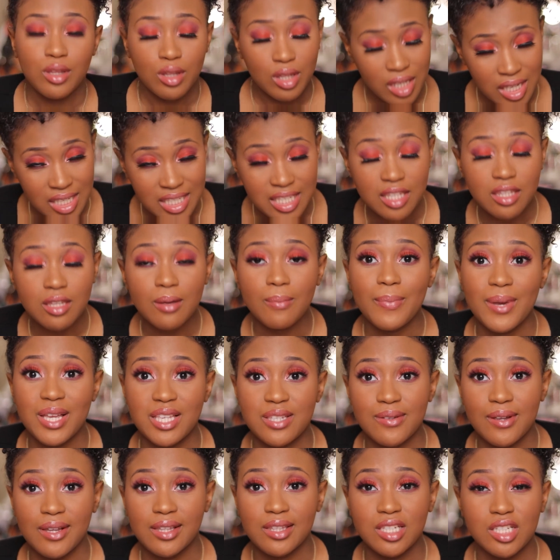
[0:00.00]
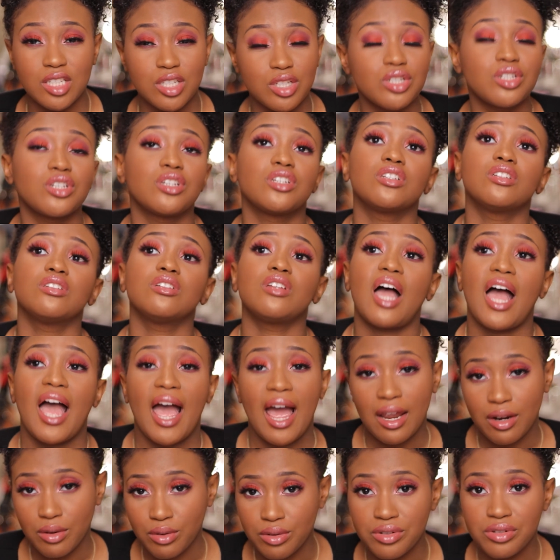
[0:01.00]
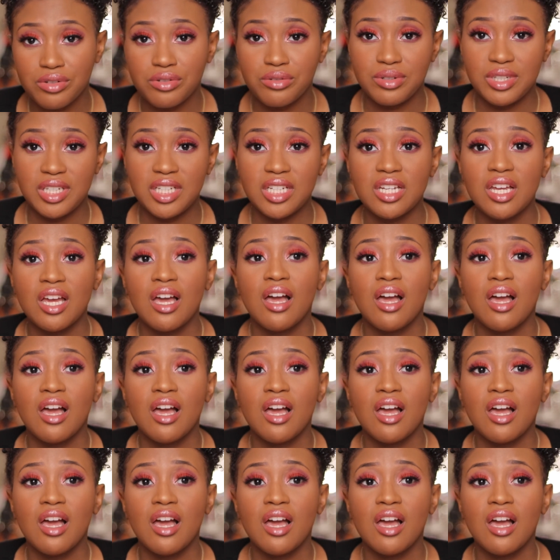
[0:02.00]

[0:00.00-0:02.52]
Is it the best foundation? I don't agree.